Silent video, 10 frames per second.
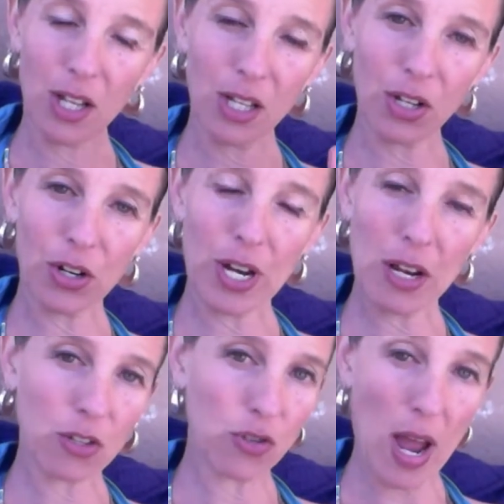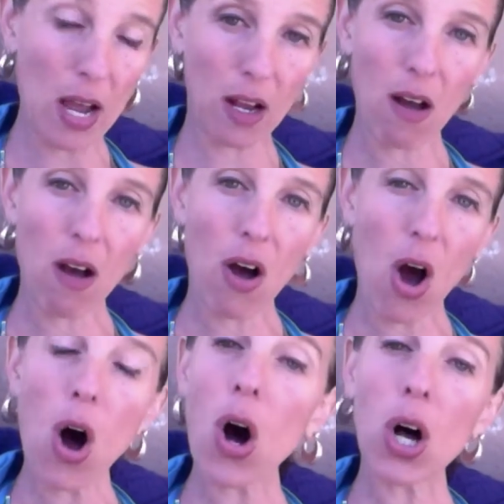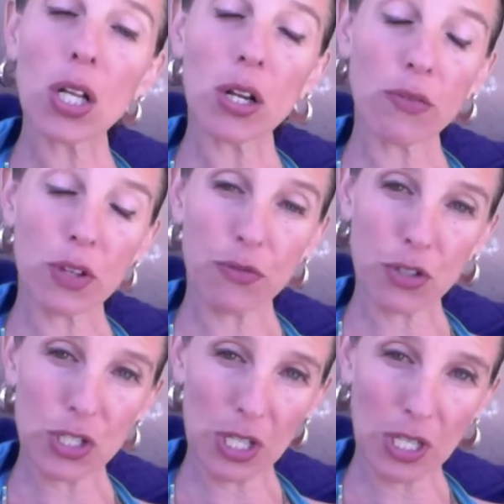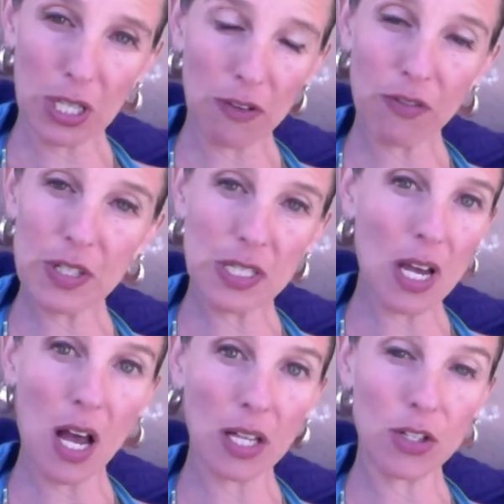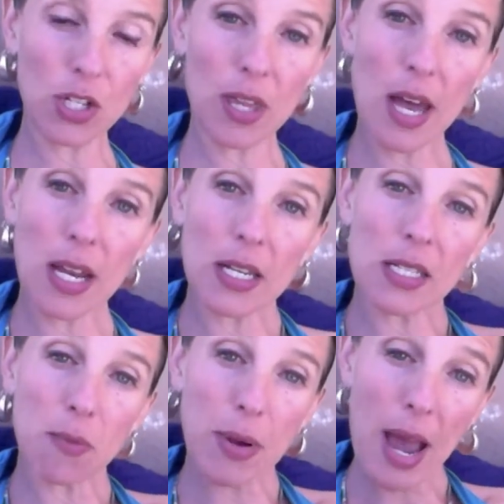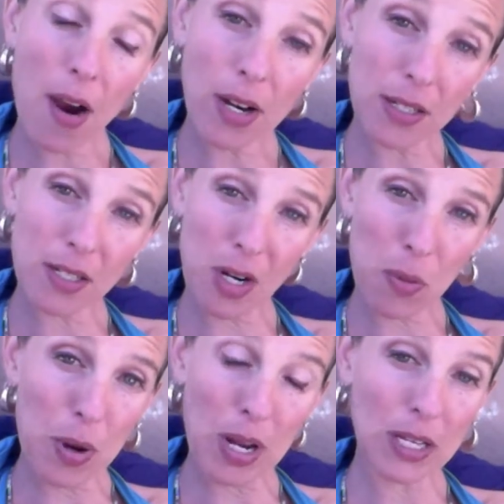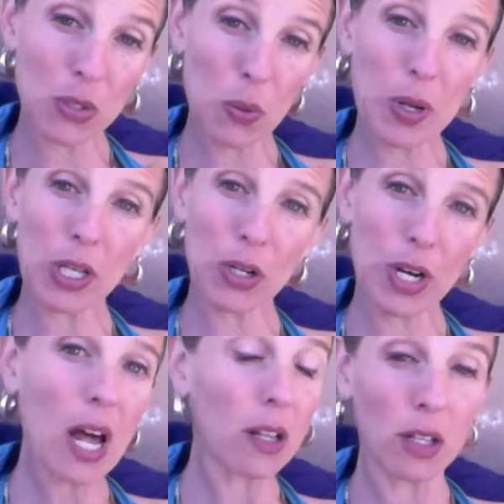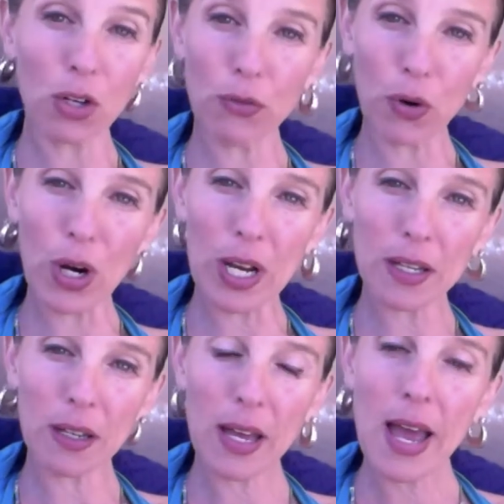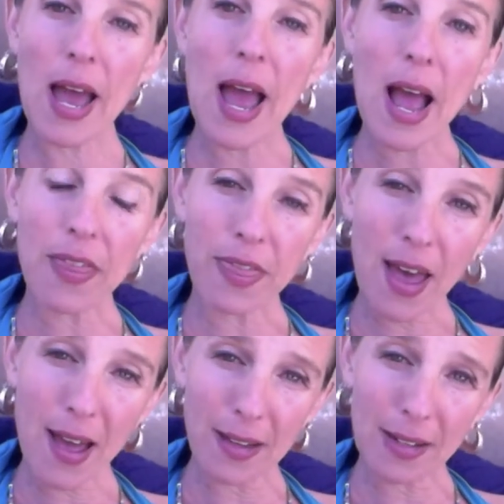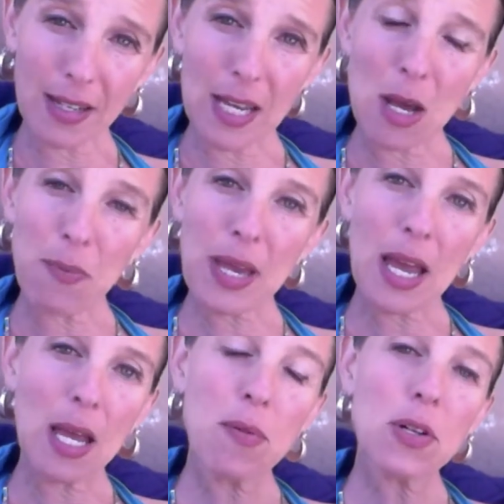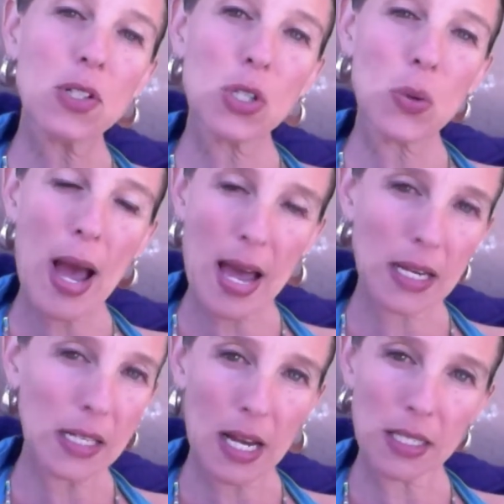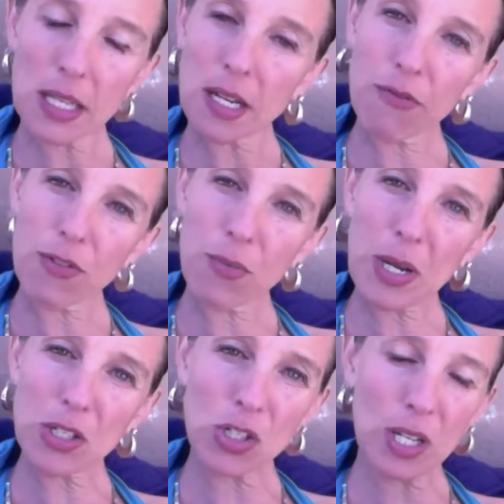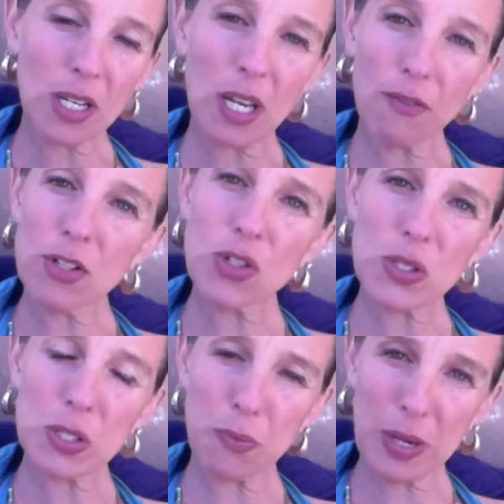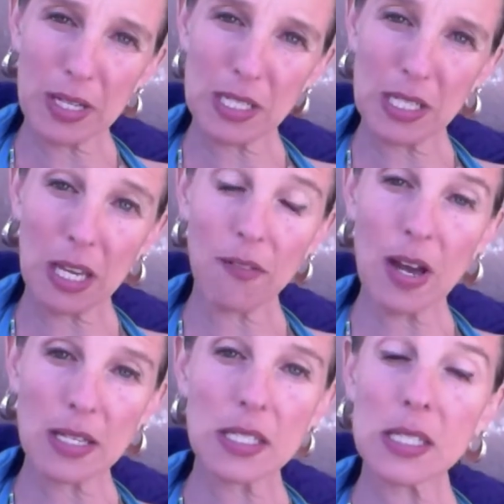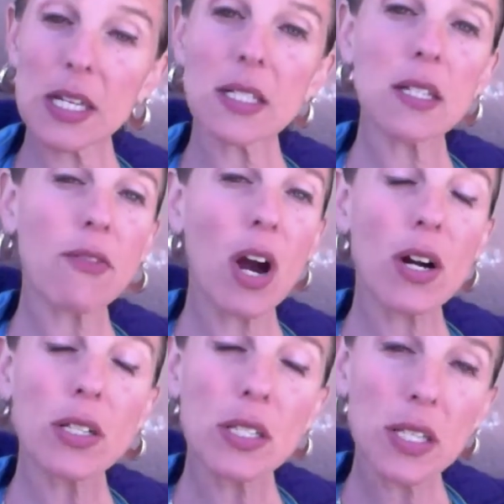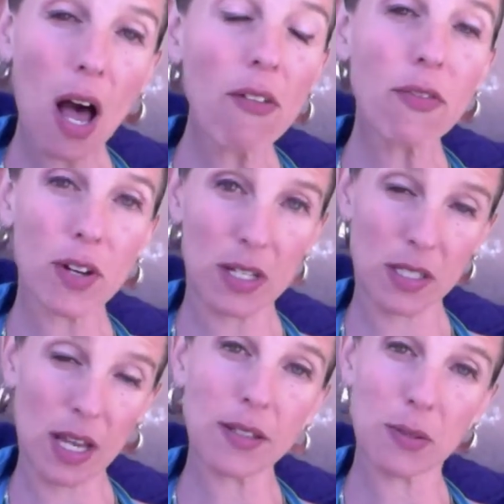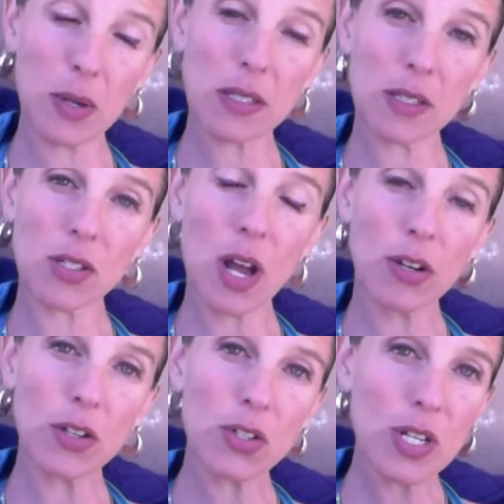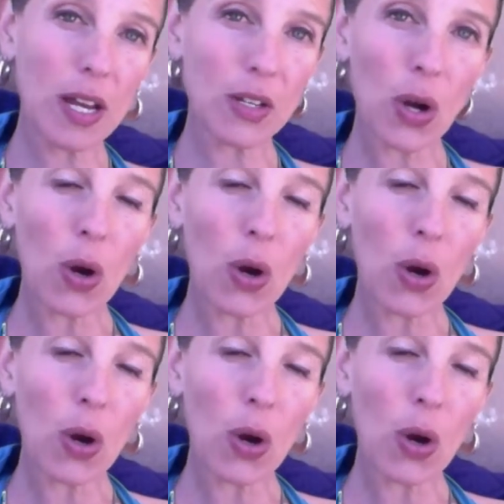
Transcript: Learn how to track all of the fertility physiology that is apparent in our bodies when we learn how to look for it. And then be able to analyze that information, even just a bit, to give us a sense of our self-assessments, to understand